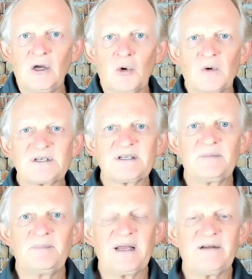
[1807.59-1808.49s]
was to
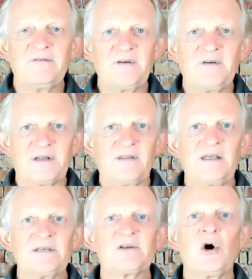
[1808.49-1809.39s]
benefit
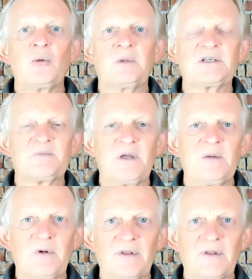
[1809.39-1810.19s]
these homeless people